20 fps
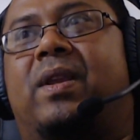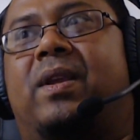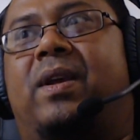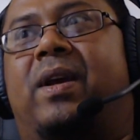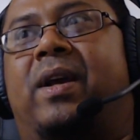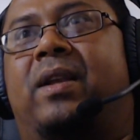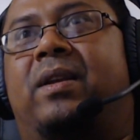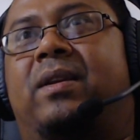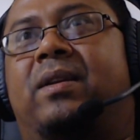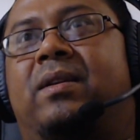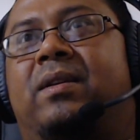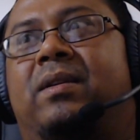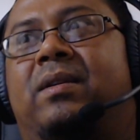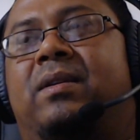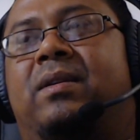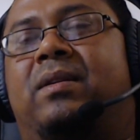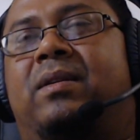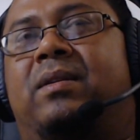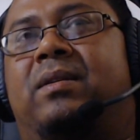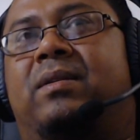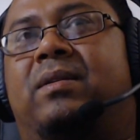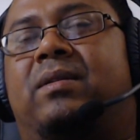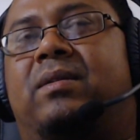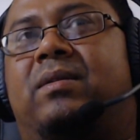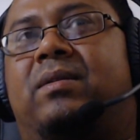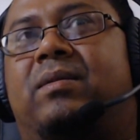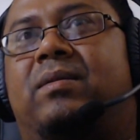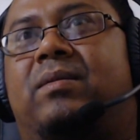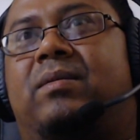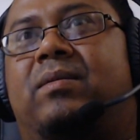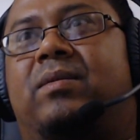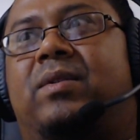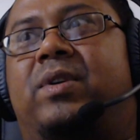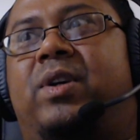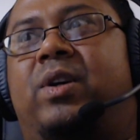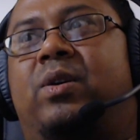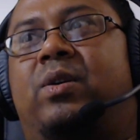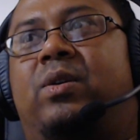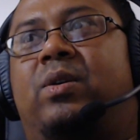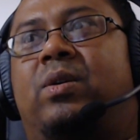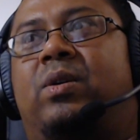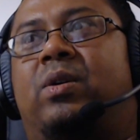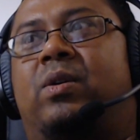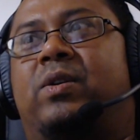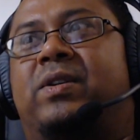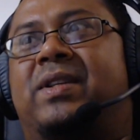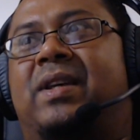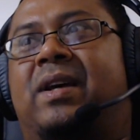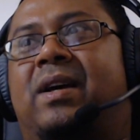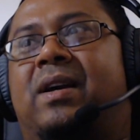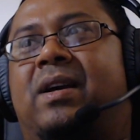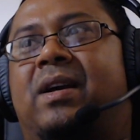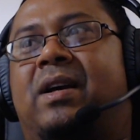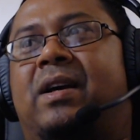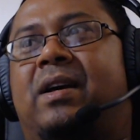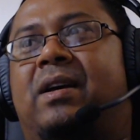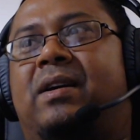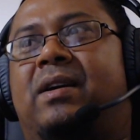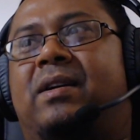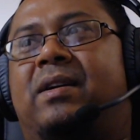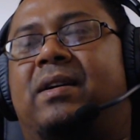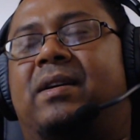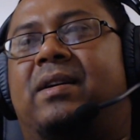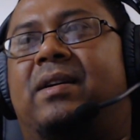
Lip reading: and Kyoto and Osaka.